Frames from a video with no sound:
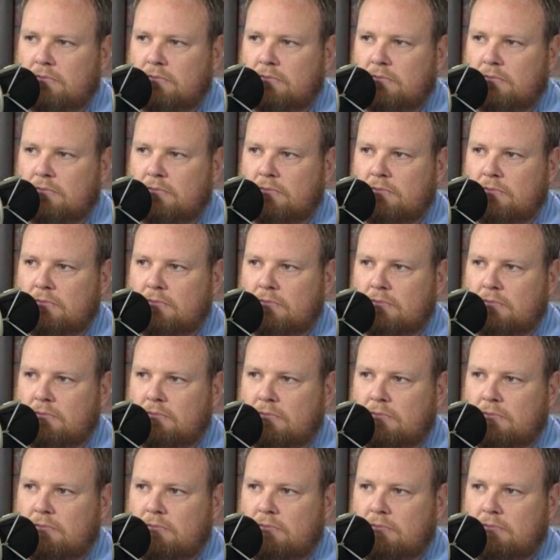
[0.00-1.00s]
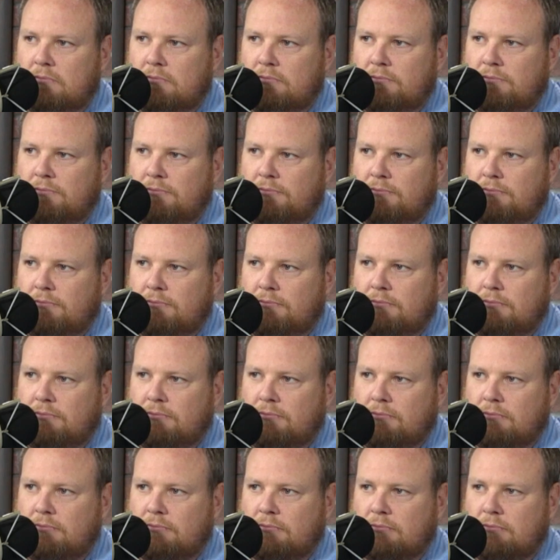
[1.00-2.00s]

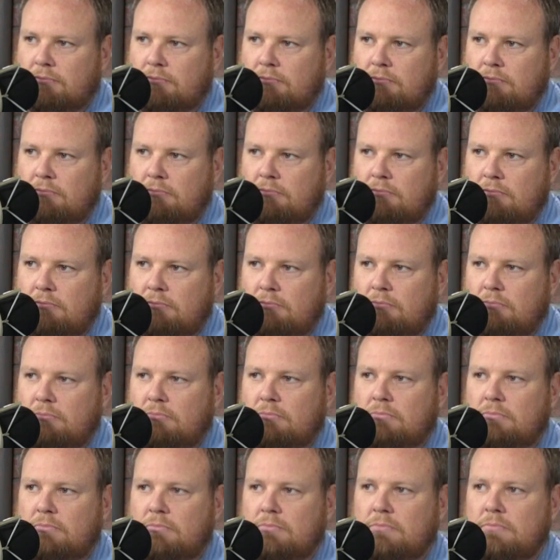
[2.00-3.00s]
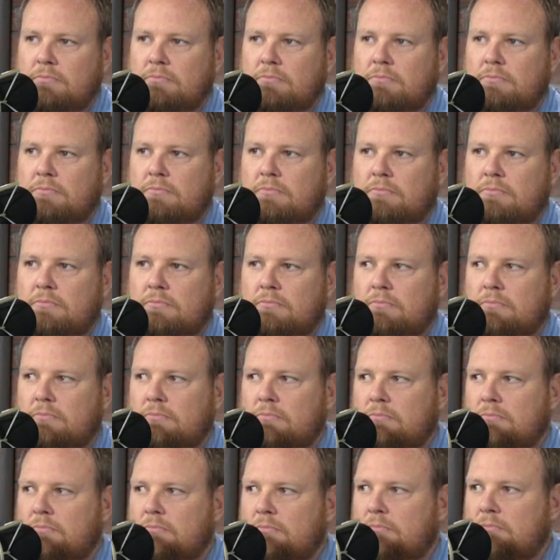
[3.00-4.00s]

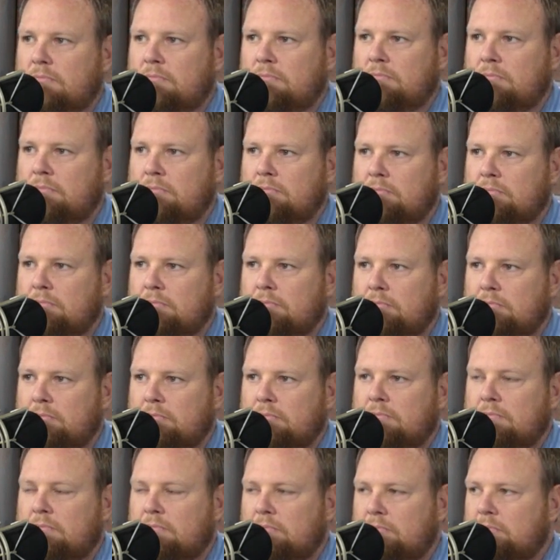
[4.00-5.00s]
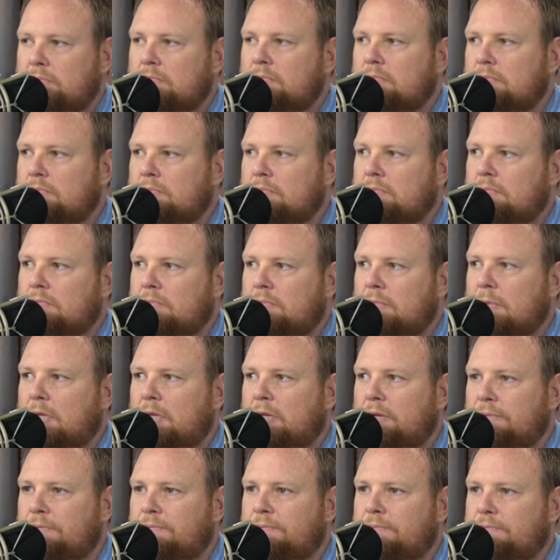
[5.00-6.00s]

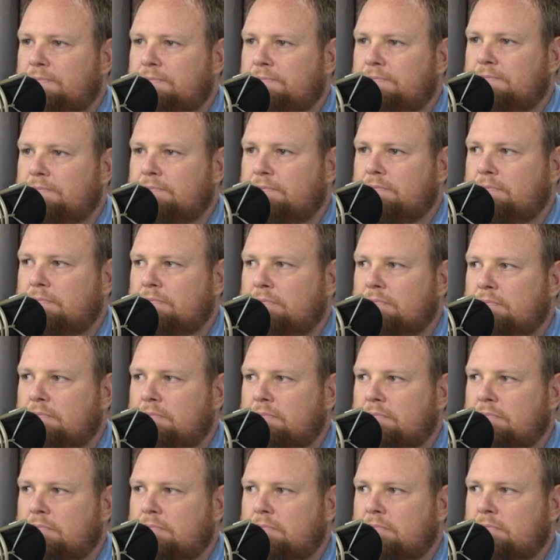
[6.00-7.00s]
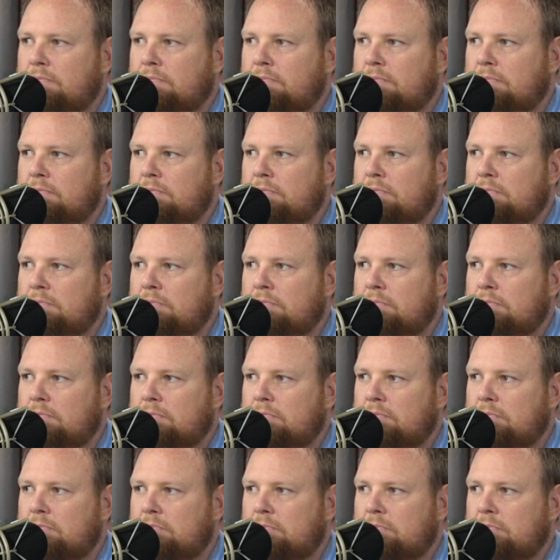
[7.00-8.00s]

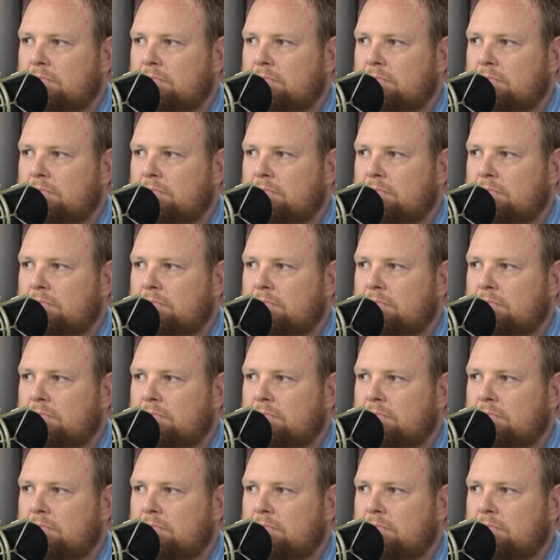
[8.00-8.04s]
(silent)